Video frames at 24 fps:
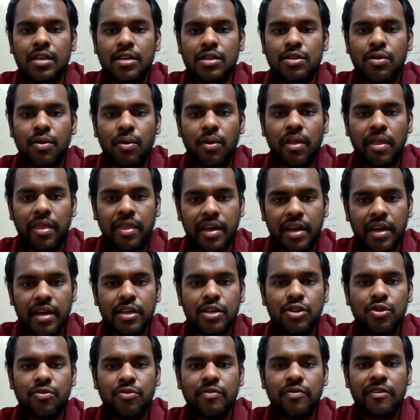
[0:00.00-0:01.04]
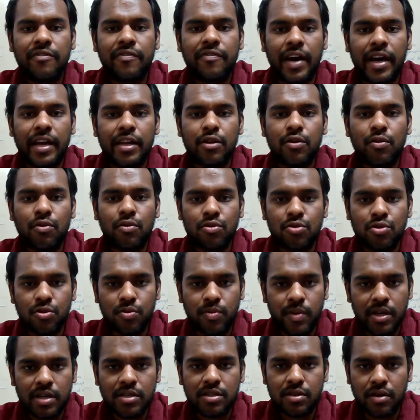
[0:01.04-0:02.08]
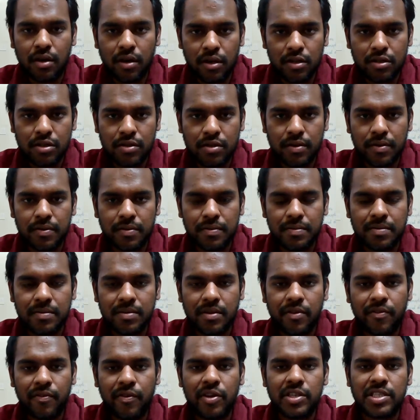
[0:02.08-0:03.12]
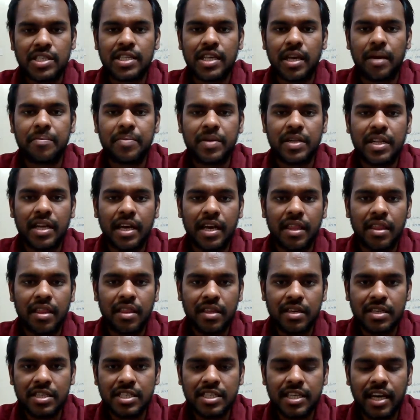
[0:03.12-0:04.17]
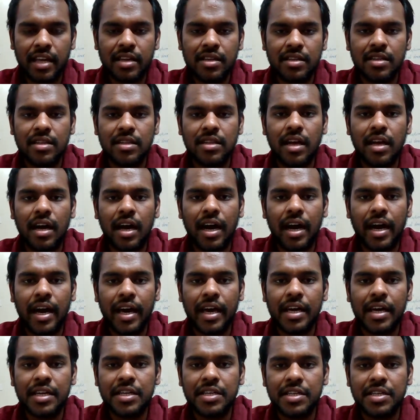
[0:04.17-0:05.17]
so there you will find Urdu words also. For example, in this channel, I